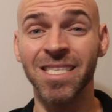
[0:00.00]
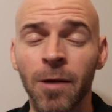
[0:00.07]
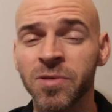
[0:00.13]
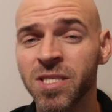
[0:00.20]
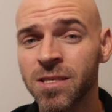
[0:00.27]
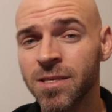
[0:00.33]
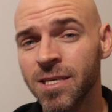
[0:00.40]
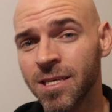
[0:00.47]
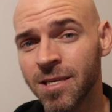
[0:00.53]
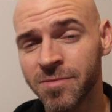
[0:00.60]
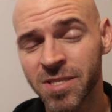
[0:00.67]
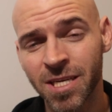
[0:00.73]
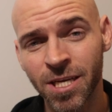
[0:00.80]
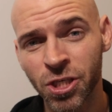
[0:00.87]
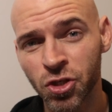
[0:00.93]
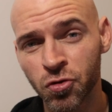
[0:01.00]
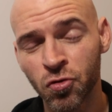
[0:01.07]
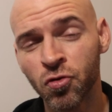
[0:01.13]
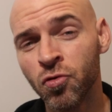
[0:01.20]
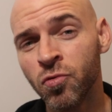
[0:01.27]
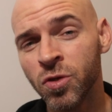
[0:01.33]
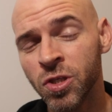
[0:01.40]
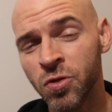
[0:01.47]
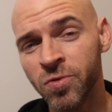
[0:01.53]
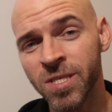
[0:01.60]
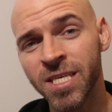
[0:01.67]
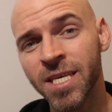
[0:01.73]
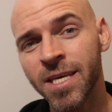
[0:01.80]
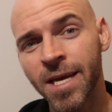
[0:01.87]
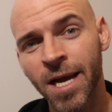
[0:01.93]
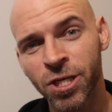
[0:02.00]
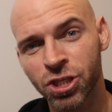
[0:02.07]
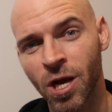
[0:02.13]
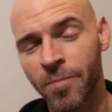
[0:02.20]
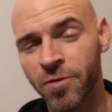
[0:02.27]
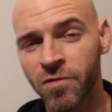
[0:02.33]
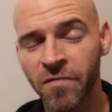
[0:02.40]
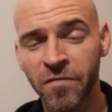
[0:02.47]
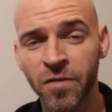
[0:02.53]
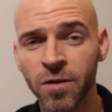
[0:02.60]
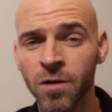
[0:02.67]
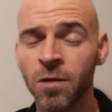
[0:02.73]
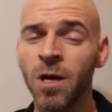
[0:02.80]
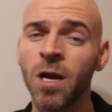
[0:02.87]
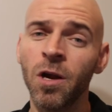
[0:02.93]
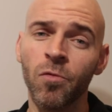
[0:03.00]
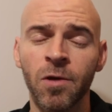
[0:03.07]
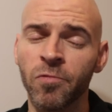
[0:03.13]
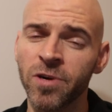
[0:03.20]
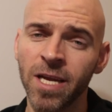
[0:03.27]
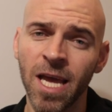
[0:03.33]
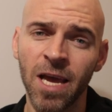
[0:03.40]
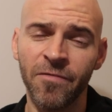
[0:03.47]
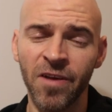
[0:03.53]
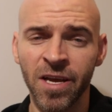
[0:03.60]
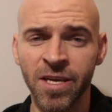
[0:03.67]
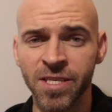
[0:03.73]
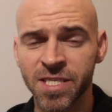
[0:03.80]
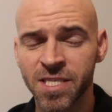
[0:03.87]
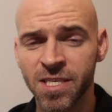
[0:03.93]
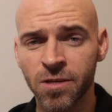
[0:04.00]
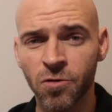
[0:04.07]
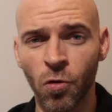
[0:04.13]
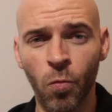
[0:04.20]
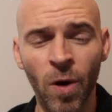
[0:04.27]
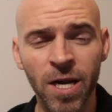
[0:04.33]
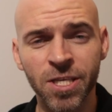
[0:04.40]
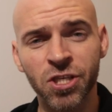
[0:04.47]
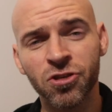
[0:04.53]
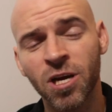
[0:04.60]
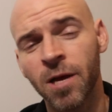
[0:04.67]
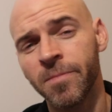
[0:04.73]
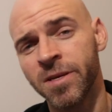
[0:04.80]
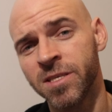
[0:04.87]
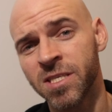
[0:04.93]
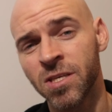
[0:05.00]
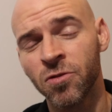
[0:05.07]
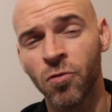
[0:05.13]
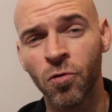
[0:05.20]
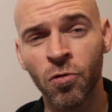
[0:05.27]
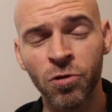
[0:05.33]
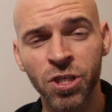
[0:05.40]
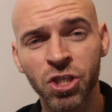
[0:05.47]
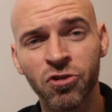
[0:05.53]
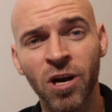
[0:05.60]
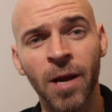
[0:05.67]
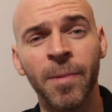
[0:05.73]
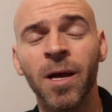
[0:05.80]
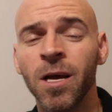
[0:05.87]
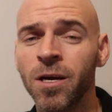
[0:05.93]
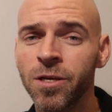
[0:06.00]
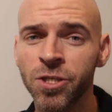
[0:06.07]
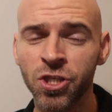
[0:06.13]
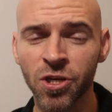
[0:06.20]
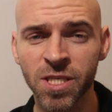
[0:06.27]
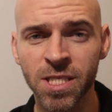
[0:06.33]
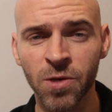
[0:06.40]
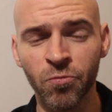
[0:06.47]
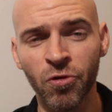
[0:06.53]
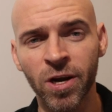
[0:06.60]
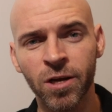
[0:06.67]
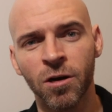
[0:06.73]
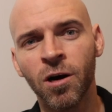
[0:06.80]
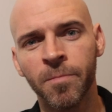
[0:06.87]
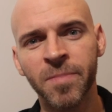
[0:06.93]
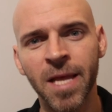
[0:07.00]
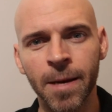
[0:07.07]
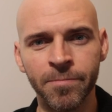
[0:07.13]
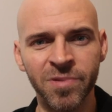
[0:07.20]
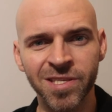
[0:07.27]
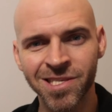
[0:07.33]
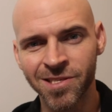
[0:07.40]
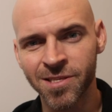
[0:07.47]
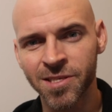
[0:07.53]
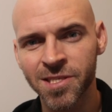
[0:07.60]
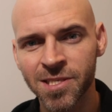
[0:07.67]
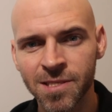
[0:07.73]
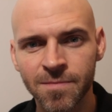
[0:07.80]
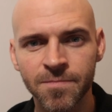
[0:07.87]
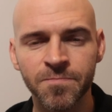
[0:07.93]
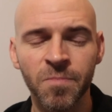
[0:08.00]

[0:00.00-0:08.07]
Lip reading: Obviously, it gives it a true, unique, and tropical feel. Then we're going to have a single white stripe and a single orange stripe just to break up that busyness.